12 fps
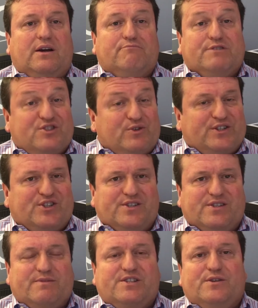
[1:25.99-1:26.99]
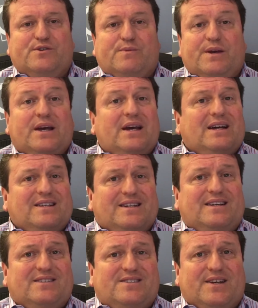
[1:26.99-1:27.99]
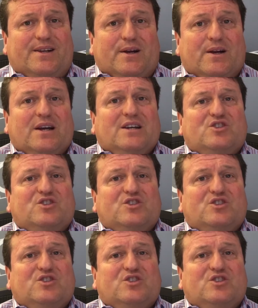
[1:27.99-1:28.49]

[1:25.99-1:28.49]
restrictions, to consider.